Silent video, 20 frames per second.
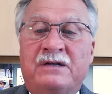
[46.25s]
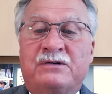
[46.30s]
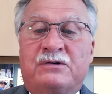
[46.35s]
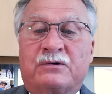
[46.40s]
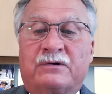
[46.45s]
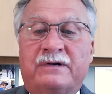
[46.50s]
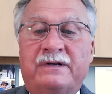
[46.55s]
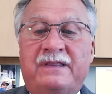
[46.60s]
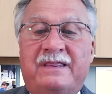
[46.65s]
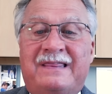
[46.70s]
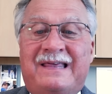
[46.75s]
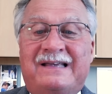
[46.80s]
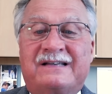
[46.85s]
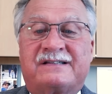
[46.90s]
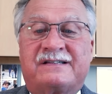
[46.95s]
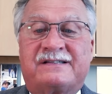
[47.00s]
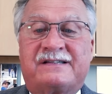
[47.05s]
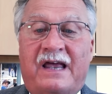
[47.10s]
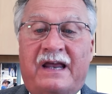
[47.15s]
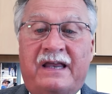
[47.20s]
During
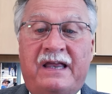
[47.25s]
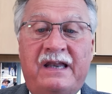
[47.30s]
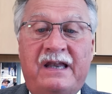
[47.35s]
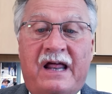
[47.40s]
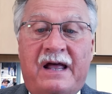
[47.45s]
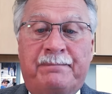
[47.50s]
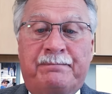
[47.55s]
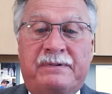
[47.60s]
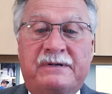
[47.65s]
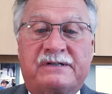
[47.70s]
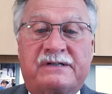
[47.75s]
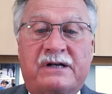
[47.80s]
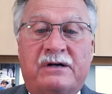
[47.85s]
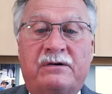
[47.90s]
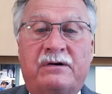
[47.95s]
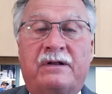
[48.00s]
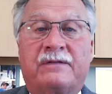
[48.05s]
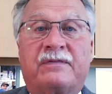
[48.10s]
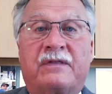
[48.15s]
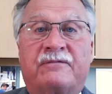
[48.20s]
this second
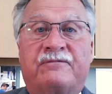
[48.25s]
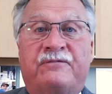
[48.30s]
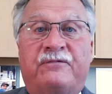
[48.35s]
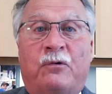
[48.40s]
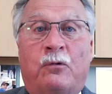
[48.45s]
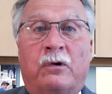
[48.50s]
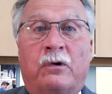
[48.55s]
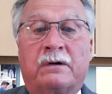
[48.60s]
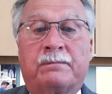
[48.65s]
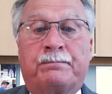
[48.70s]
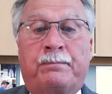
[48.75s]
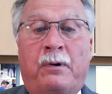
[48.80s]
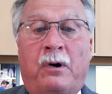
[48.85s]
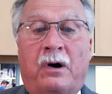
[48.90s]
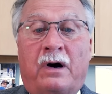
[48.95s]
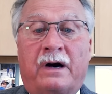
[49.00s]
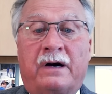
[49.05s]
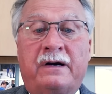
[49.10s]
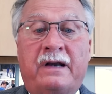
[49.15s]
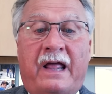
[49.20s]
episode of the
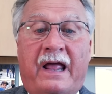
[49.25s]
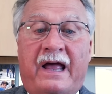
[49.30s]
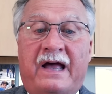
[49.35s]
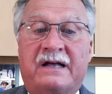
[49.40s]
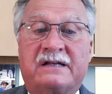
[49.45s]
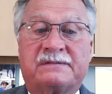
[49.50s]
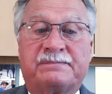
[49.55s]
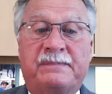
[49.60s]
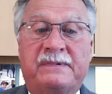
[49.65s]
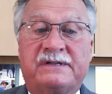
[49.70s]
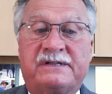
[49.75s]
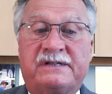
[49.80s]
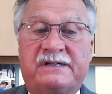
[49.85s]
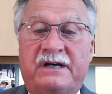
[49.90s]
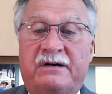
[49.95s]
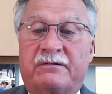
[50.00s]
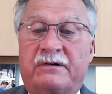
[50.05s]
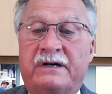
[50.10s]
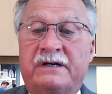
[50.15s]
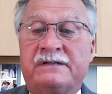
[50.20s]
four-part asthma
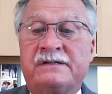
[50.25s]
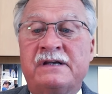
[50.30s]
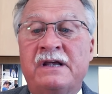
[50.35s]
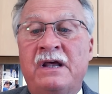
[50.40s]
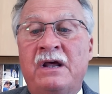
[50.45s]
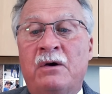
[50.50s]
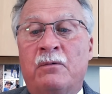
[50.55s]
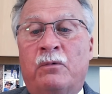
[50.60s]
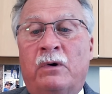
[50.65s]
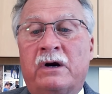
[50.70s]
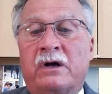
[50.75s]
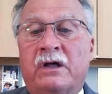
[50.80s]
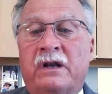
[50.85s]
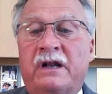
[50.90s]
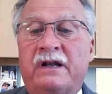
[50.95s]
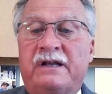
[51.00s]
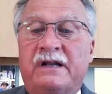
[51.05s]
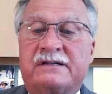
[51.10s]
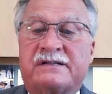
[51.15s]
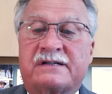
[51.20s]
series, we're
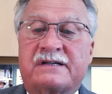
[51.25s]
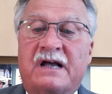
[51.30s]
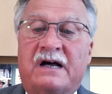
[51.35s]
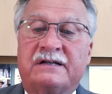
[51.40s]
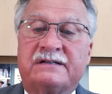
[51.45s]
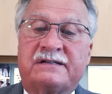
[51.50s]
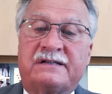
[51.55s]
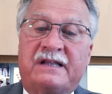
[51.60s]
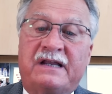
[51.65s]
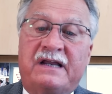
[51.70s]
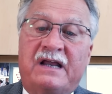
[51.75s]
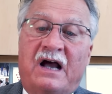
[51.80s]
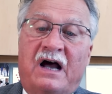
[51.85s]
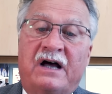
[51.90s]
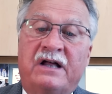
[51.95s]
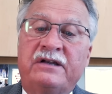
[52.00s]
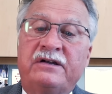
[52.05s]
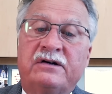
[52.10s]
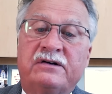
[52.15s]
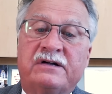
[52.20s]
going to discuss the
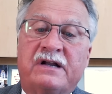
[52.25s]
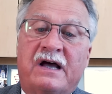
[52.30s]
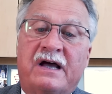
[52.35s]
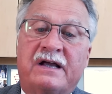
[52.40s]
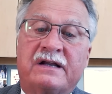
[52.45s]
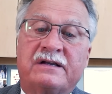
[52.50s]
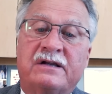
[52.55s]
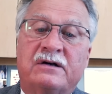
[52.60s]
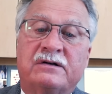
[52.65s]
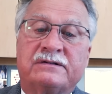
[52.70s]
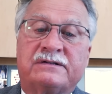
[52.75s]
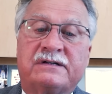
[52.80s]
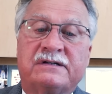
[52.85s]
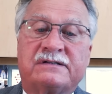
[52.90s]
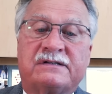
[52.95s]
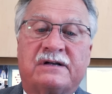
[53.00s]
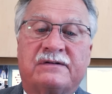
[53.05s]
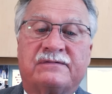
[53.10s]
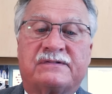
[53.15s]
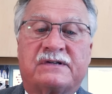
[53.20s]

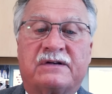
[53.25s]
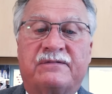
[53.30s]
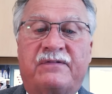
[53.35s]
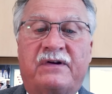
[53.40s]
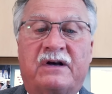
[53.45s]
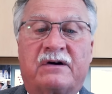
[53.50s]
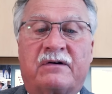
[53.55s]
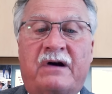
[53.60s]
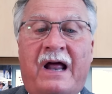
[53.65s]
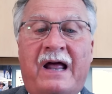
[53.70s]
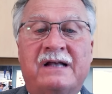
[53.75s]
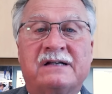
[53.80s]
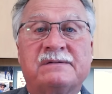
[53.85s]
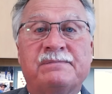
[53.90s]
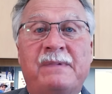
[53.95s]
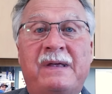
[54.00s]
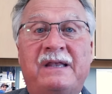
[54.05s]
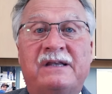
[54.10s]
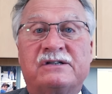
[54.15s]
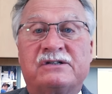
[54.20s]
underdiagnosis of severe
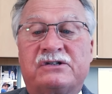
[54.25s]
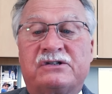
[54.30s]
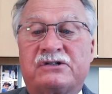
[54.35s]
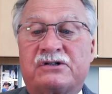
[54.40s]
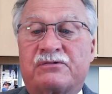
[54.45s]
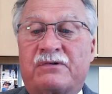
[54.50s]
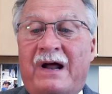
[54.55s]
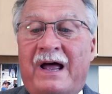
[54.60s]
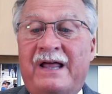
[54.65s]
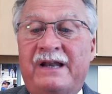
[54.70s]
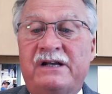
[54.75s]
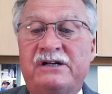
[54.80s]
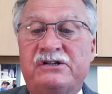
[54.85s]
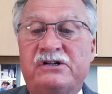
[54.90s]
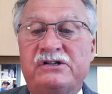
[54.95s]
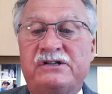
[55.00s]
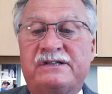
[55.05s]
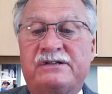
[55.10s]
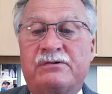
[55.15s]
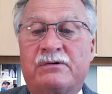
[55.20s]
asthma and
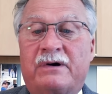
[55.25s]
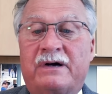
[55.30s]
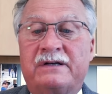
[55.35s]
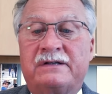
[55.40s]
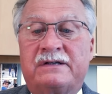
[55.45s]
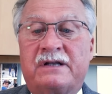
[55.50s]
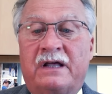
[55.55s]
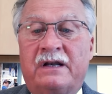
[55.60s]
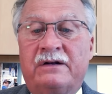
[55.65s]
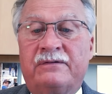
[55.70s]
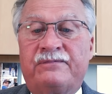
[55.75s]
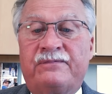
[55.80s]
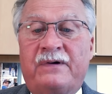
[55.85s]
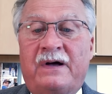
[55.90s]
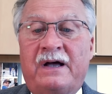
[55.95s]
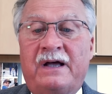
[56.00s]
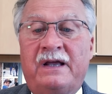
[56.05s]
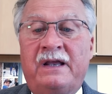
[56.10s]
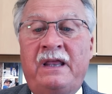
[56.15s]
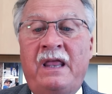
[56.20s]
strategies to
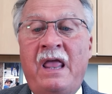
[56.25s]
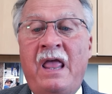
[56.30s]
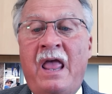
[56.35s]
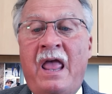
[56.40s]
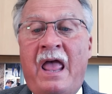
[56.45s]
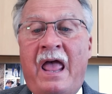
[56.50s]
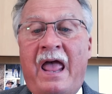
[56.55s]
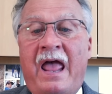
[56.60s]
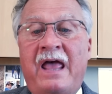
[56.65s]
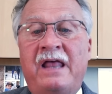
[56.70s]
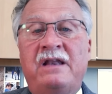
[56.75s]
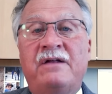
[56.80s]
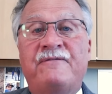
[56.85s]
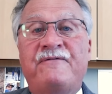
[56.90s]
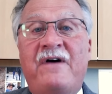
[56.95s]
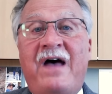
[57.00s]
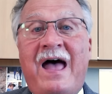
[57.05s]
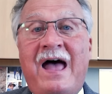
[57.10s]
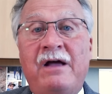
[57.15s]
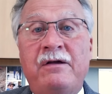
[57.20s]
identify and
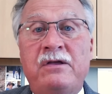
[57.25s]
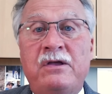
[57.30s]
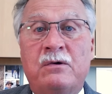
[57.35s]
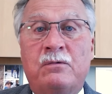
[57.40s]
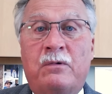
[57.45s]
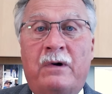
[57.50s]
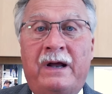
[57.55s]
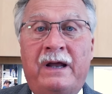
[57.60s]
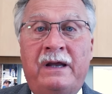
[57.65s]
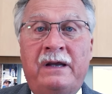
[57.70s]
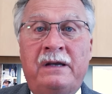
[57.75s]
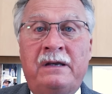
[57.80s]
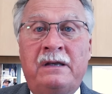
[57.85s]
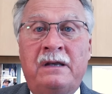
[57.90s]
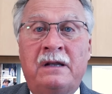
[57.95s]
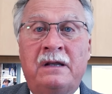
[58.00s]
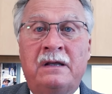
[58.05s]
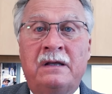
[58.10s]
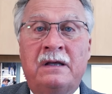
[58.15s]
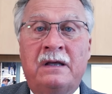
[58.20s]

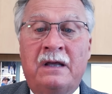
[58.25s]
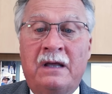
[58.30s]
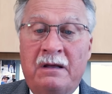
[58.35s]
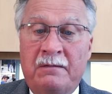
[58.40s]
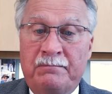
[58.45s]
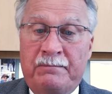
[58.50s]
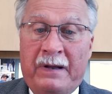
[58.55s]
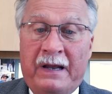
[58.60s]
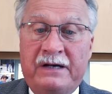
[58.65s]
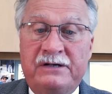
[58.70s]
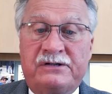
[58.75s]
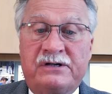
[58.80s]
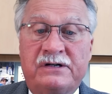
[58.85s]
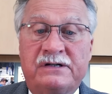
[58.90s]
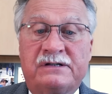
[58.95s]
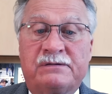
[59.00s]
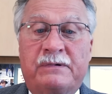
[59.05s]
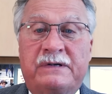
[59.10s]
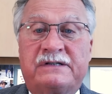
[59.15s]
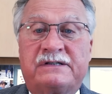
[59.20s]
evaluate
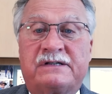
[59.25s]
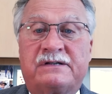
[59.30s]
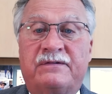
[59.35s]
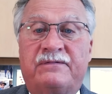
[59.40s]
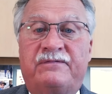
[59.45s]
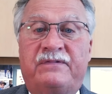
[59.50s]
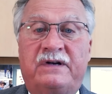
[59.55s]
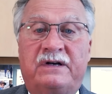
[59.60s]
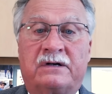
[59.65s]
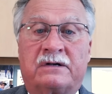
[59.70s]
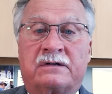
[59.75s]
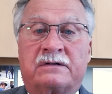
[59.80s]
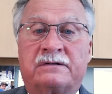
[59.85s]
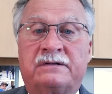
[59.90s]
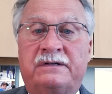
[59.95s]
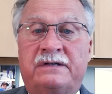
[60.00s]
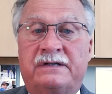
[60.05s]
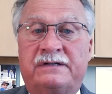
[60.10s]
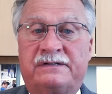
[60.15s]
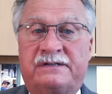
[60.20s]
patients with
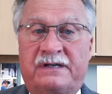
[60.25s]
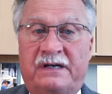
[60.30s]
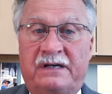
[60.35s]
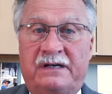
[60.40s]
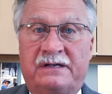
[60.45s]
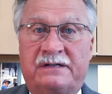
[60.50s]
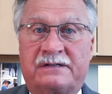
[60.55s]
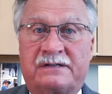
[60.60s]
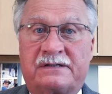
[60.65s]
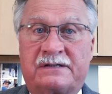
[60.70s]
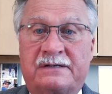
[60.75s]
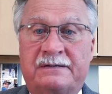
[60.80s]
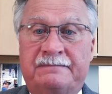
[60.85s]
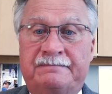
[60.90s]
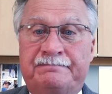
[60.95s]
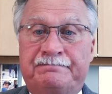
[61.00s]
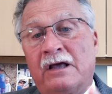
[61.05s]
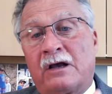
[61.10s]
severe disease.